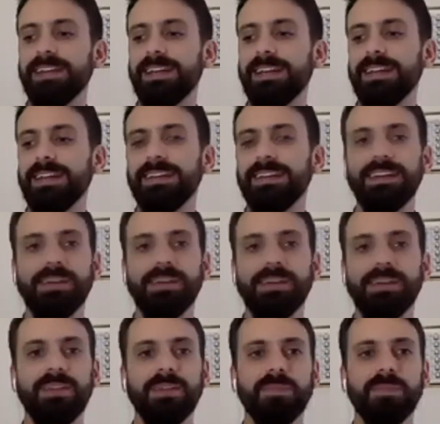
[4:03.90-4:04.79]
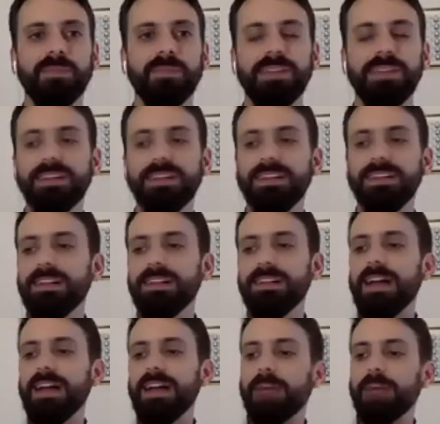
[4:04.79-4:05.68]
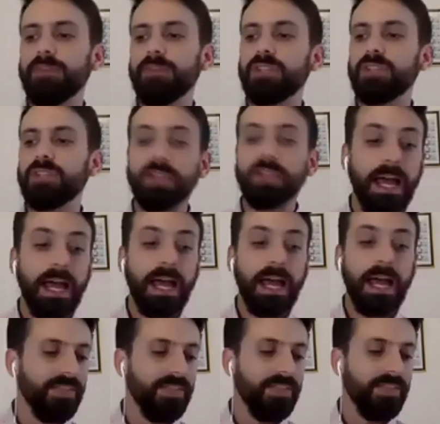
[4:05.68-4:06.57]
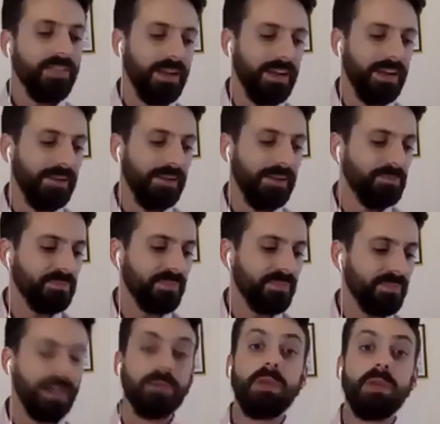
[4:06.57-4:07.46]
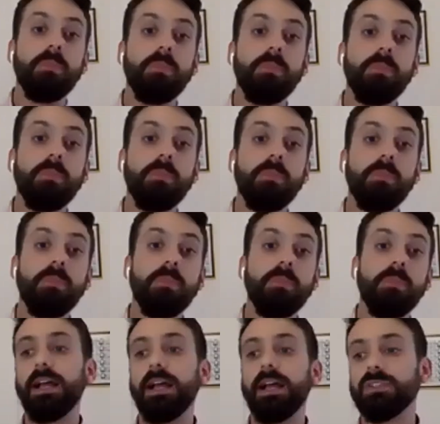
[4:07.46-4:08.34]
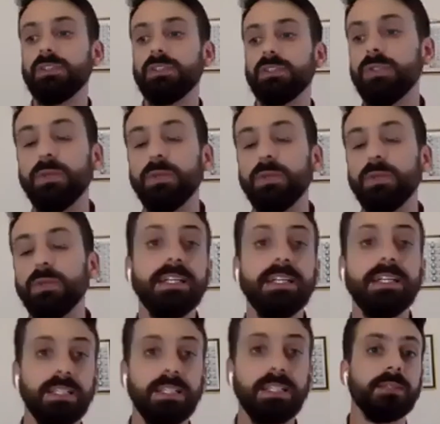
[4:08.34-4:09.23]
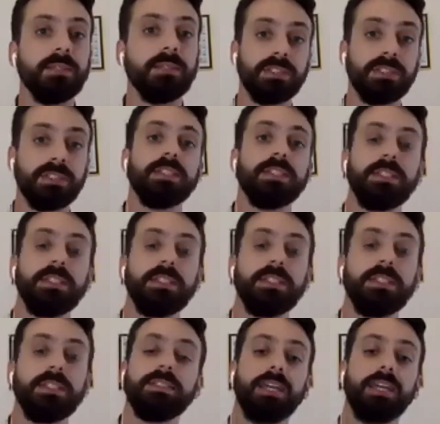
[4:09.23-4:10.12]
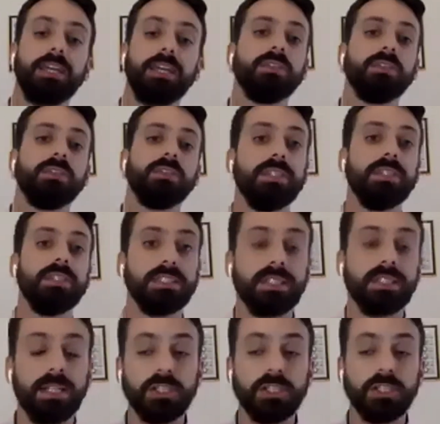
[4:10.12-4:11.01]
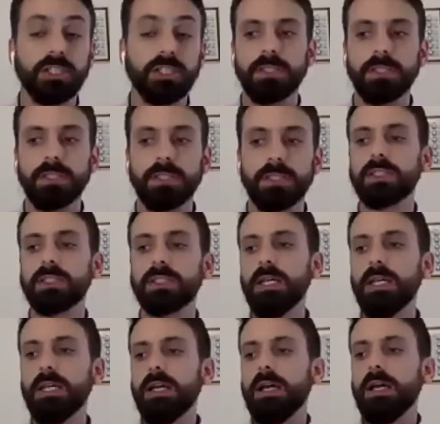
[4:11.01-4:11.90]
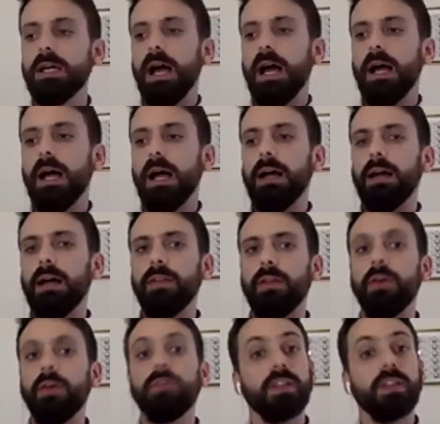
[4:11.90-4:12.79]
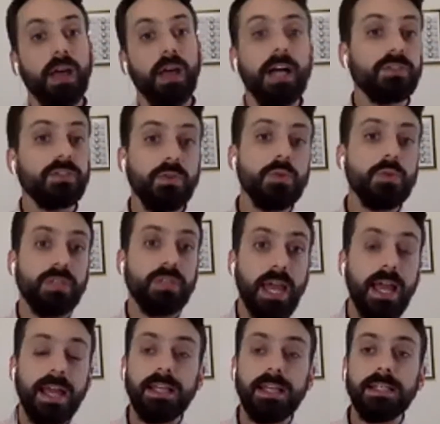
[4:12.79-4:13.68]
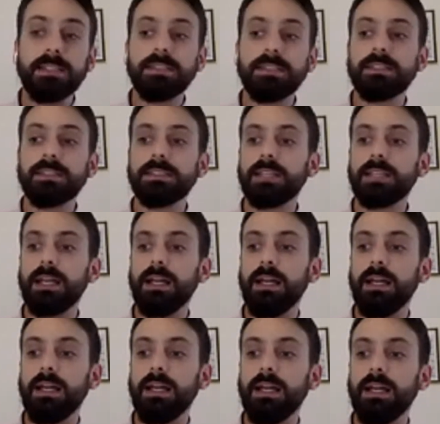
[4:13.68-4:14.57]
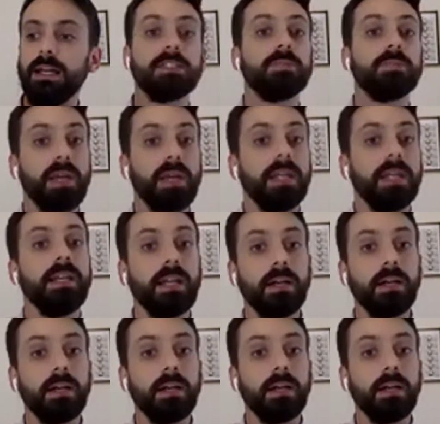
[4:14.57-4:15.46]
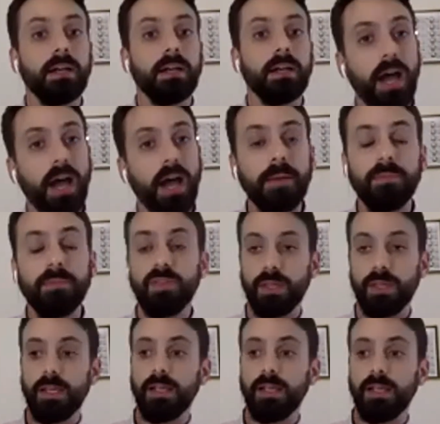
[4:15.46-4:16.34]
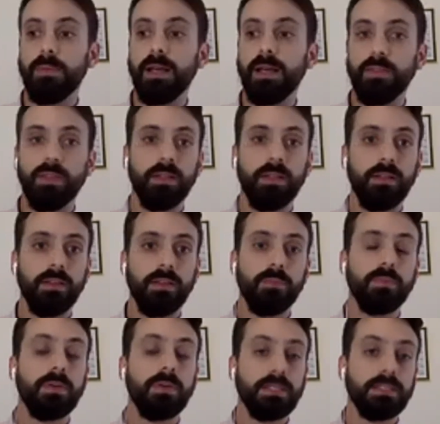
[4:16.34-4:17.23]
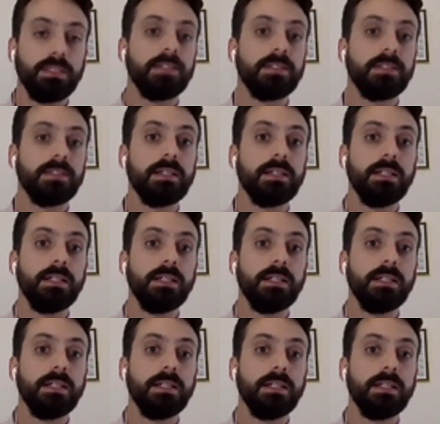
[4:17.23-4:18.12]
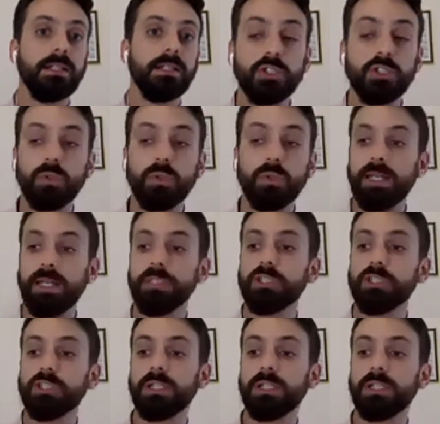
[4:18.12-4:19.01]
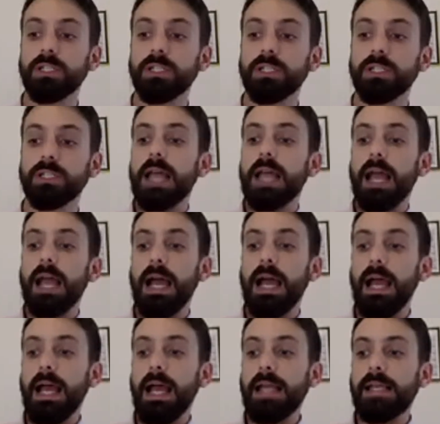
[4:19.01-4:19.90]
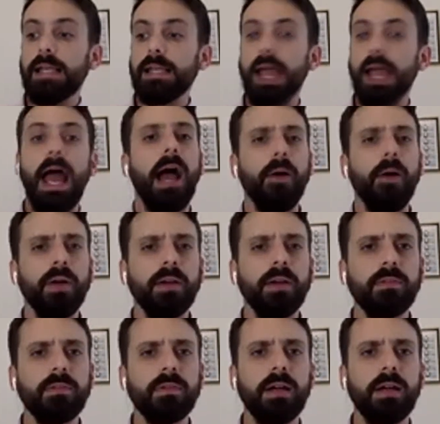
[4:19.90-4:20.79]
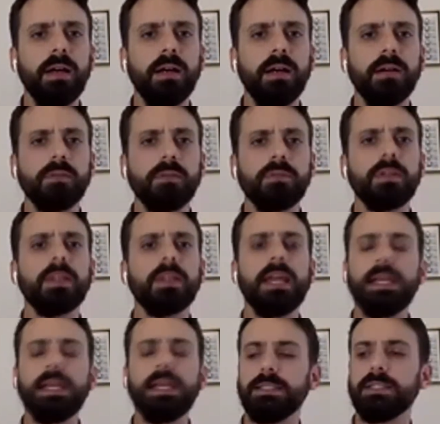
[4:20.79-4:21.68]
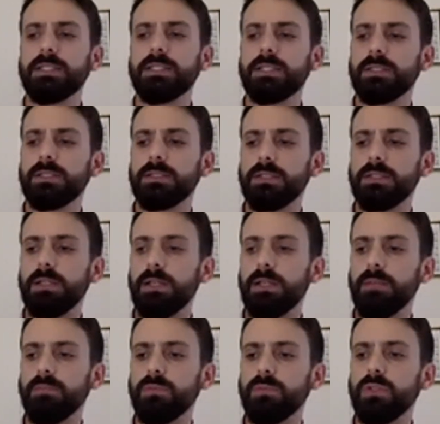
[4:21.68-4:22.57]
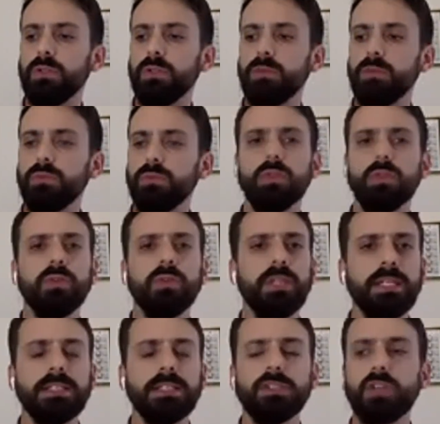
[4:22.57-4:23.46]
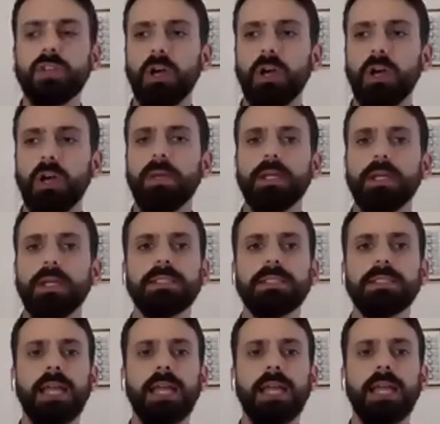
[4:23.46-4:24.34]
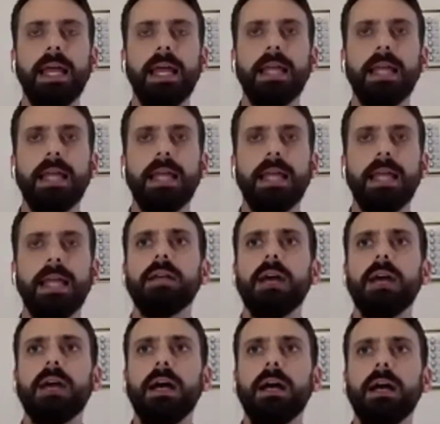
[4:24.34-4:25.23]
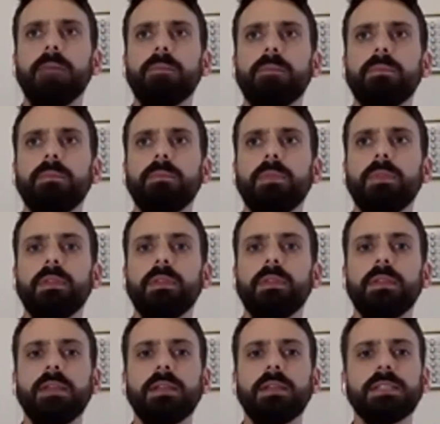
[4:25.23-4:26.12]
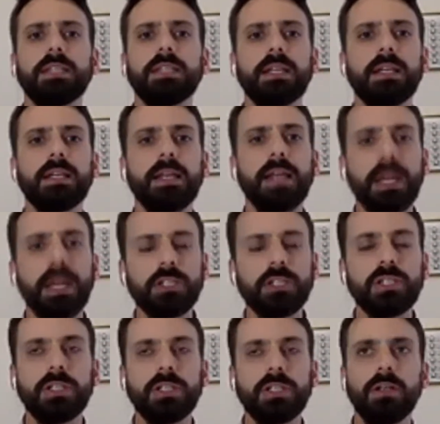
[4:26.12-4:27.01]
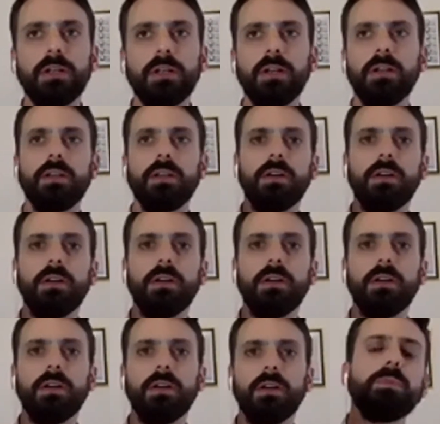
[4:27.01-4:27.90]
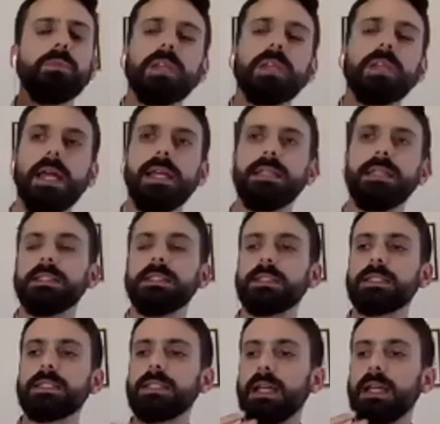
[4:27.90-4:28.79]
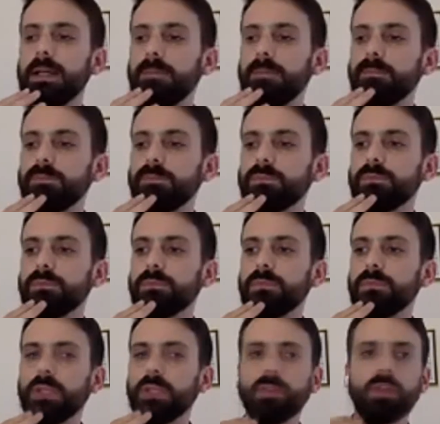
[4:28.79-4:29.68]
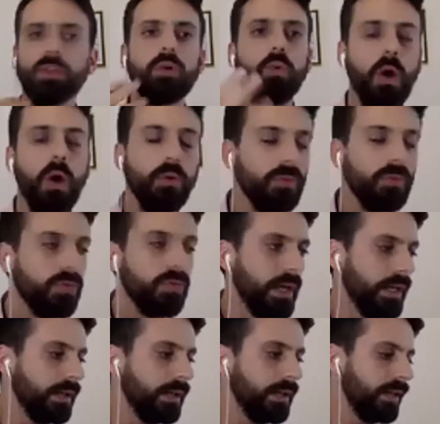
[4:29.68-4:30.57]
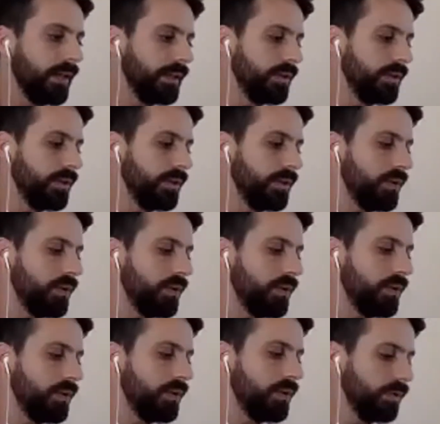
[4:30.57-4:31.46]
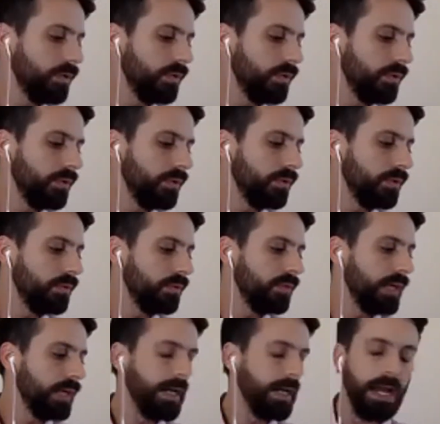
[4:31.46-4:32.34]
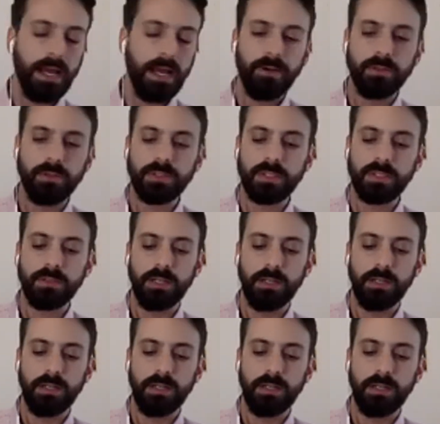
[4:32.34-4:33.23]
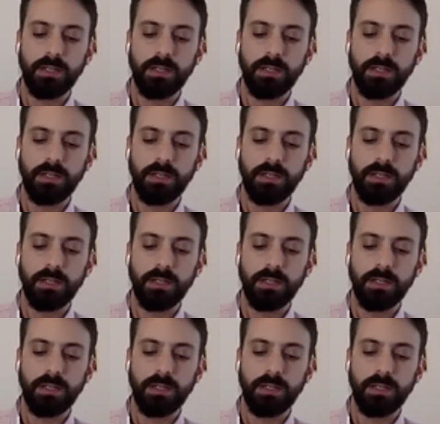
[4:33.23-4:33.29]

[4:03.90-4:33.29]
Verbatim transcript: And um, I'm, I'm, so glad that uh, I can be a part of the Carnegie Council to engage in the, precisely these types of discussions. Uh, over the last few days, I, have been spending a lot of time thinking about the, the present uh, situation and how it uh, relates um, to, to these topics. And um, there's a connection on, two planes. Um, the, the, quote that, that you read out, uh,